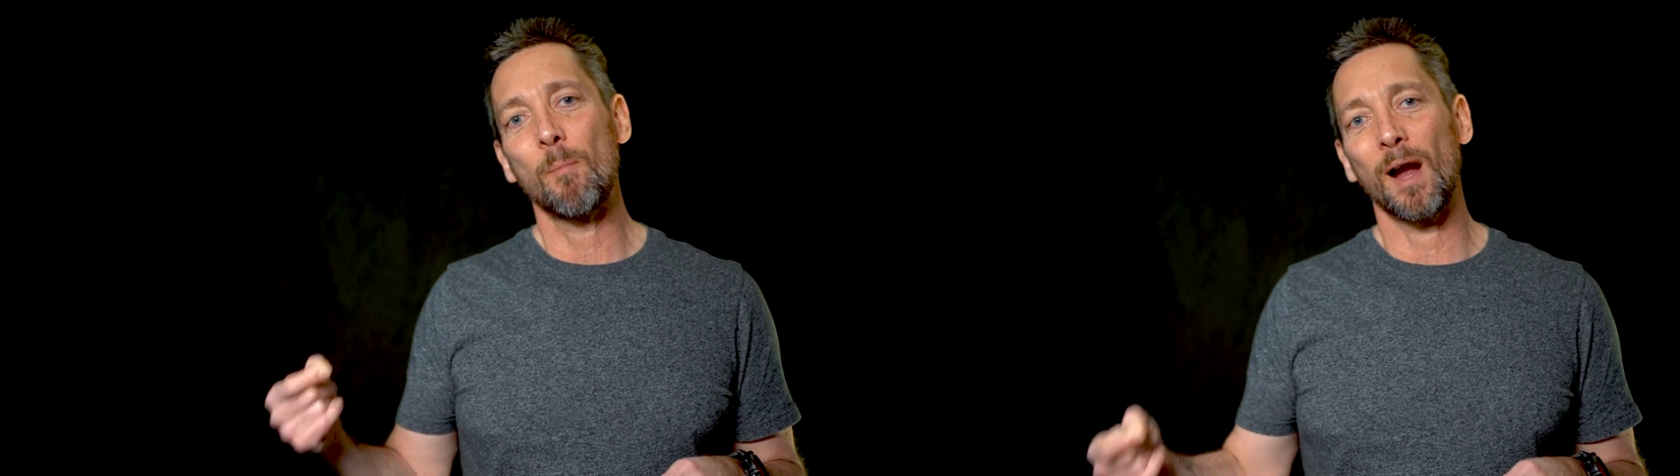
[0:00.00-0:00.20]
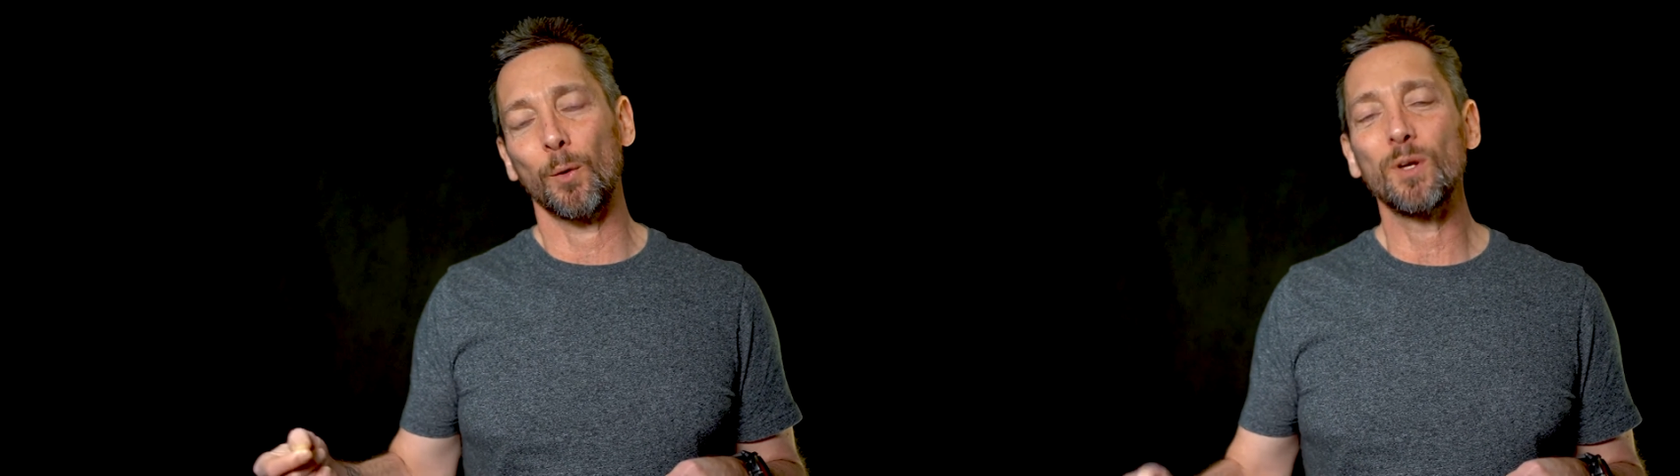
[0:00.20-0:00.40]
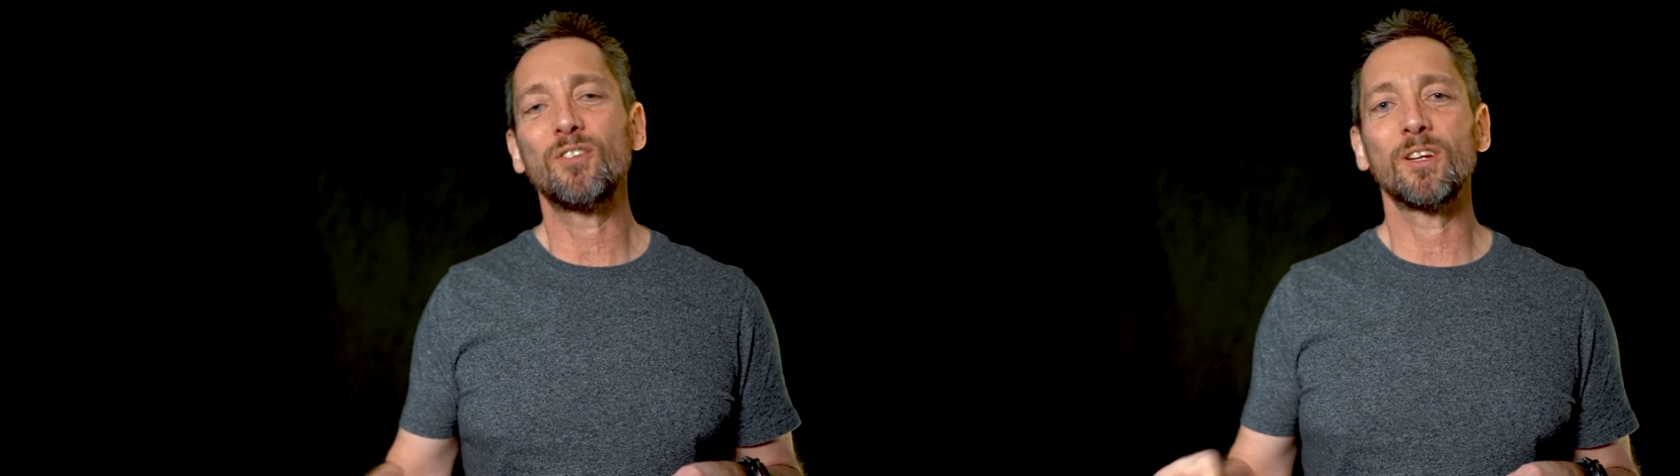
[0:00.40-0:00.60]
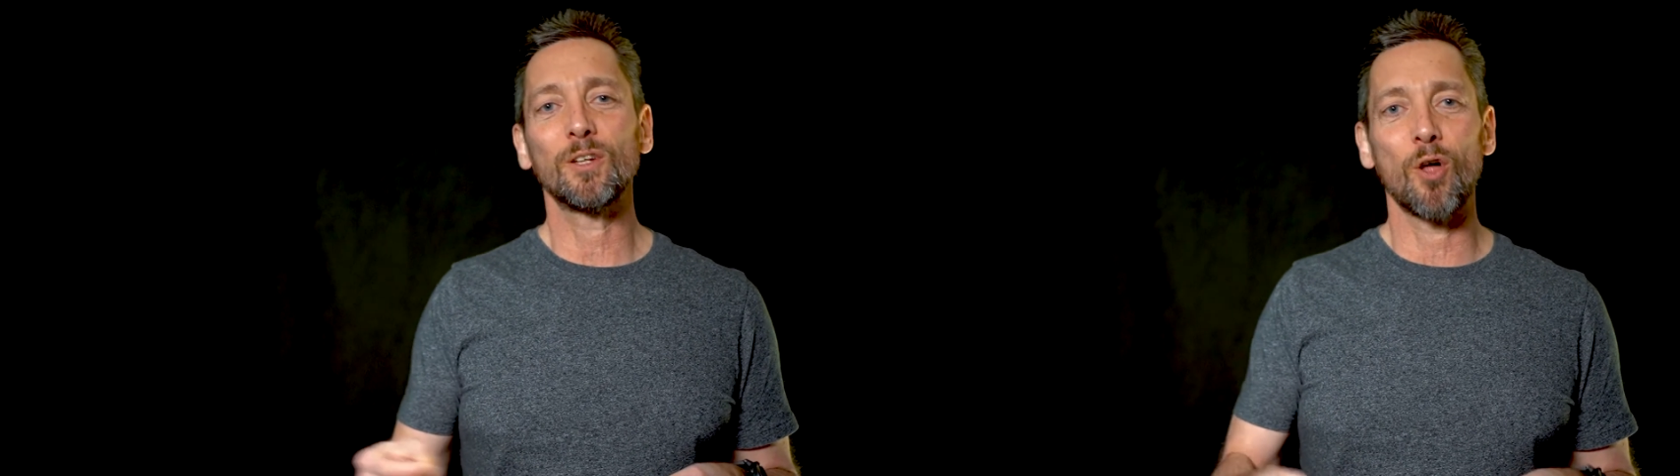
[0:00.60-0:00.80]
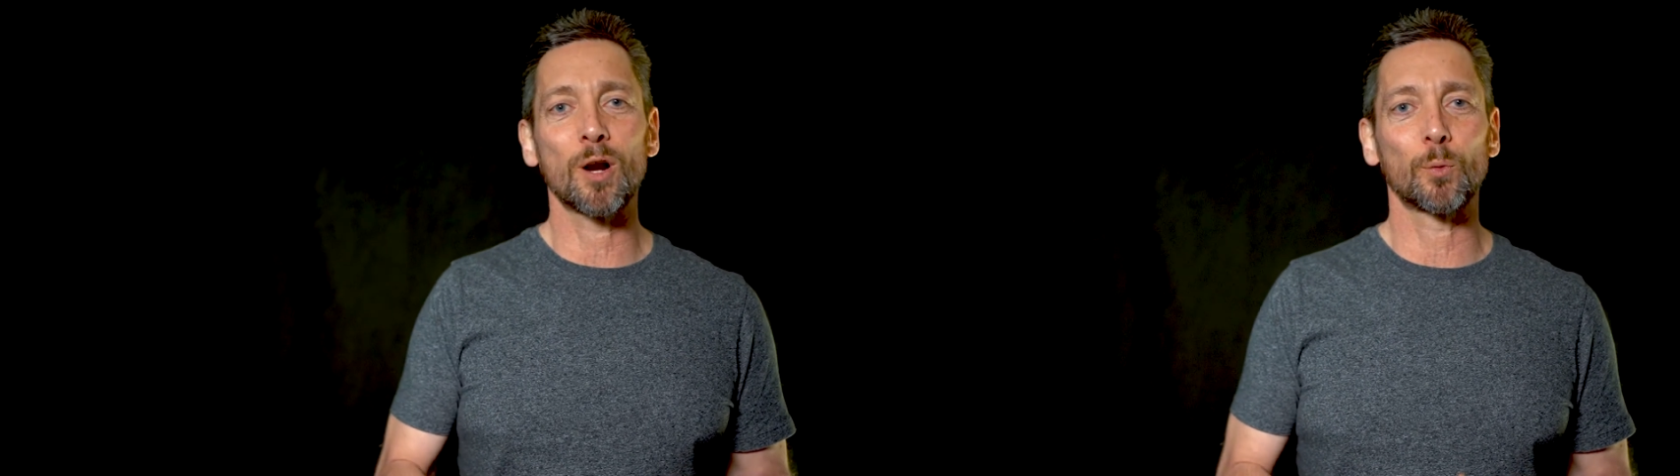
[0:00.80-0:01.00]
my
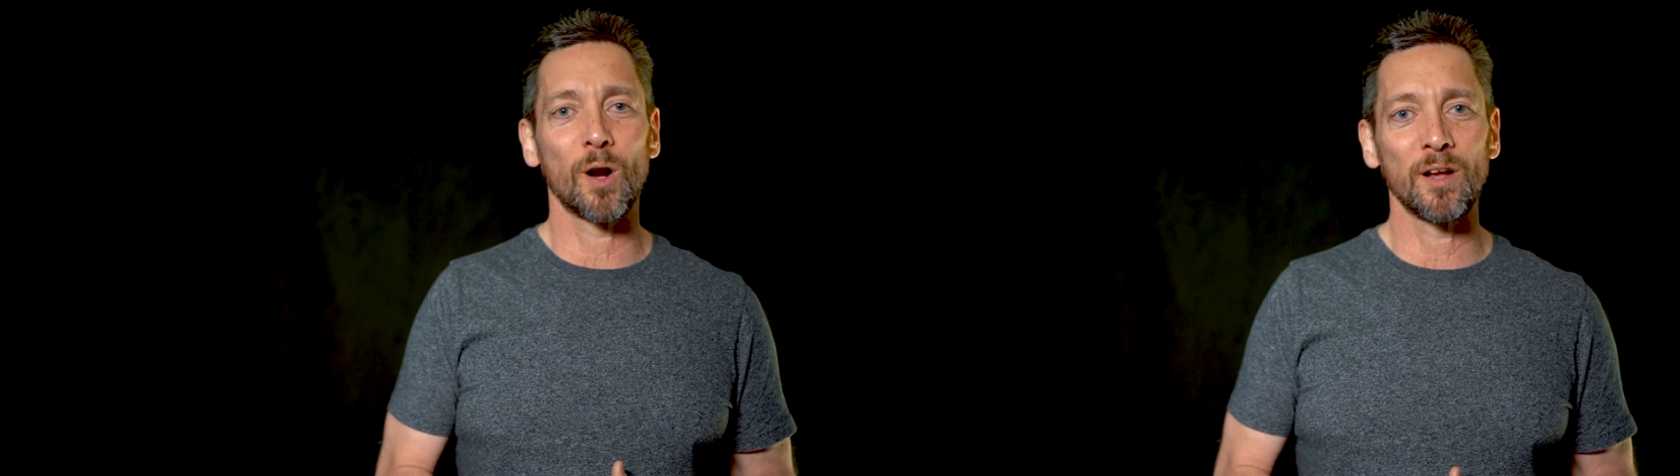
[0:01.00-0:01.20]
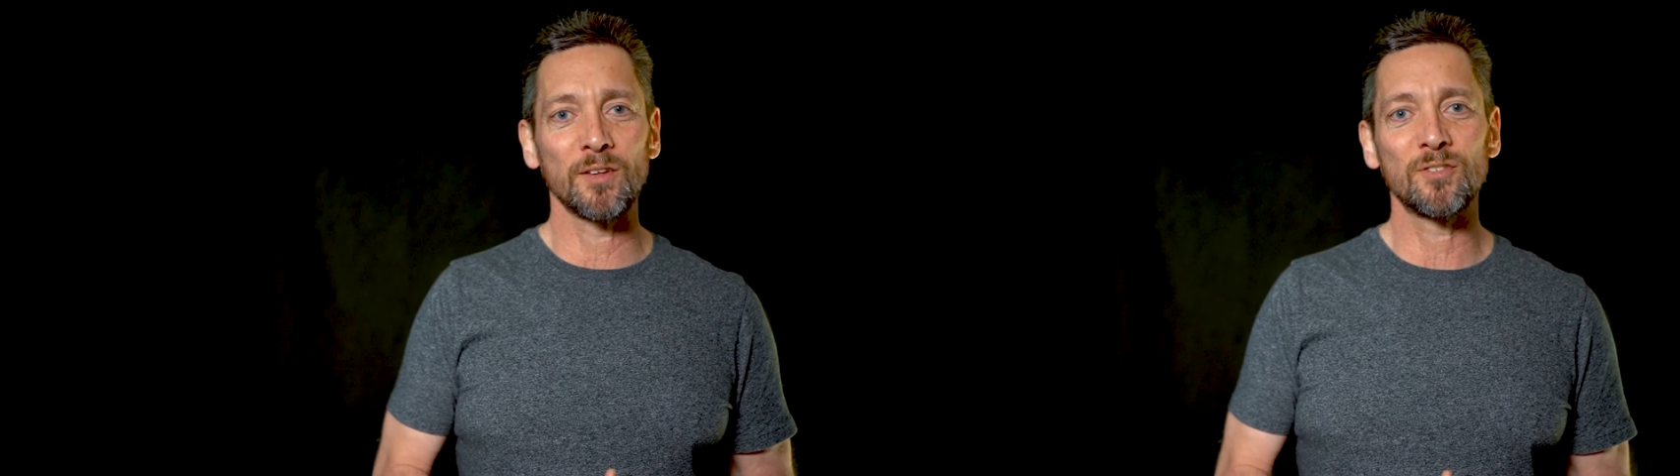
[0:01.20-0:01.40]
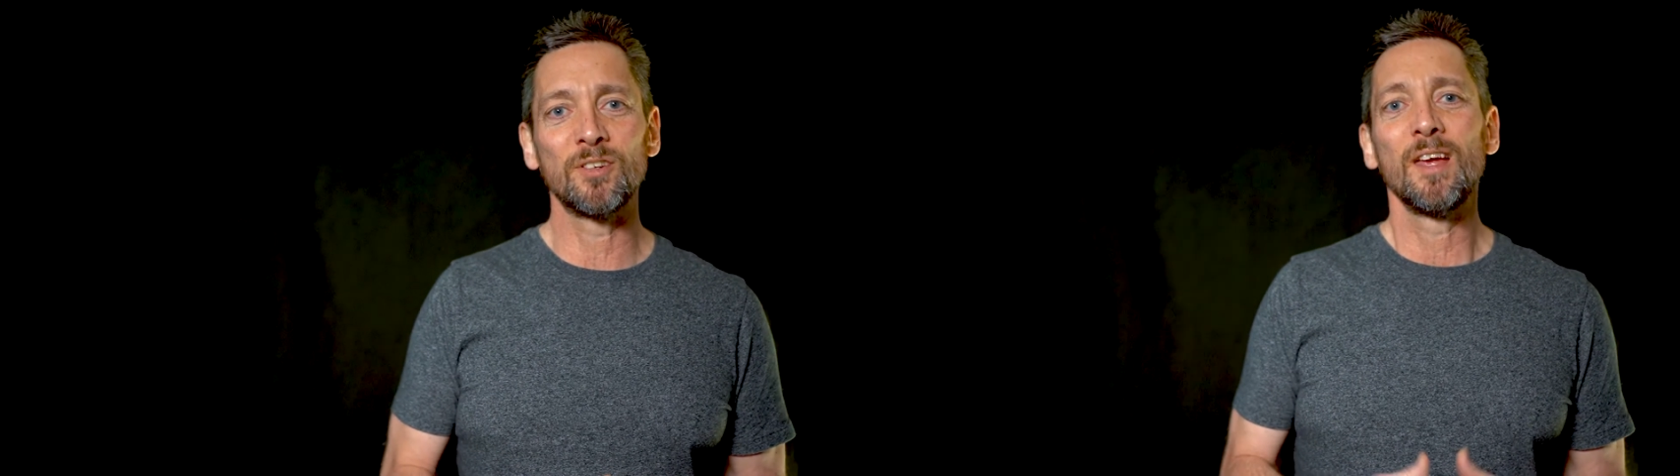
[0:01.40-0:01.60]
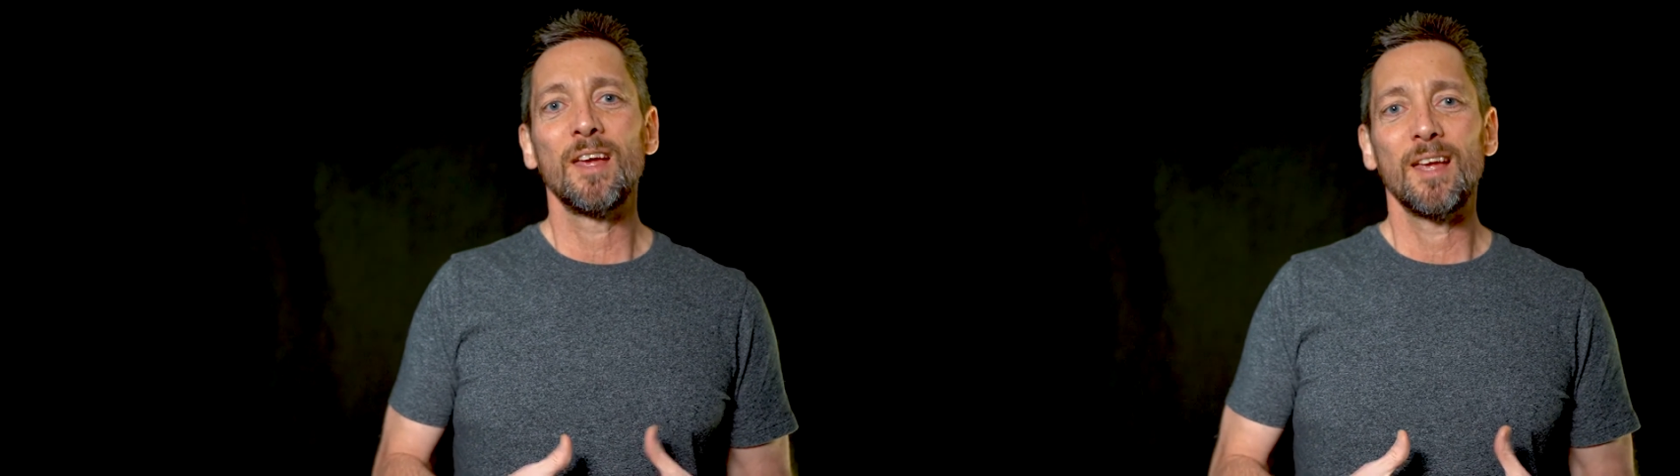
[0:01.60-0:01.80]
recent long runs